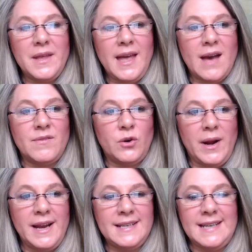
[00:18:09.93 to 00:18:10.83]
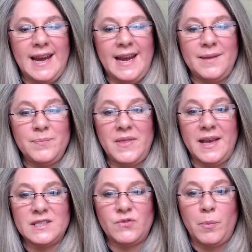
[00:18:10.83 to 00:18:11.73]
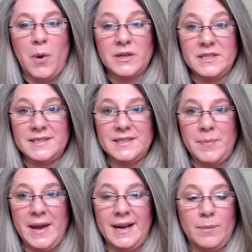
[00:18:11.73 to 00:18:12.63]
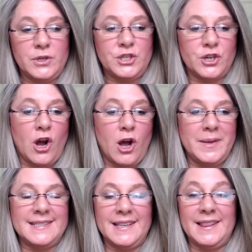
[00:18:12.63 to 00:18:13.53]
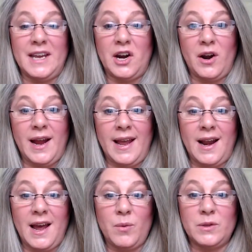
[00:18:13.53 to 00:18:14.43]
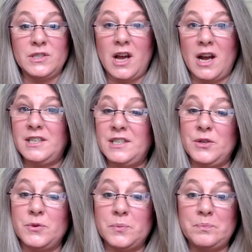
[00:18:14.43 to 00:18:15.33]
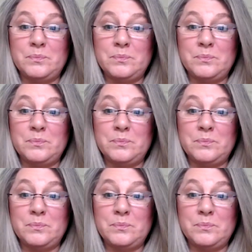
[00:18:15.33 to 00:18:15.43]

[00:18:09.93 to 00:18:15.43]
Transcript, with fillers: Have a great day. Thanks for participating. Put your comments in there, and I will talk to you soon.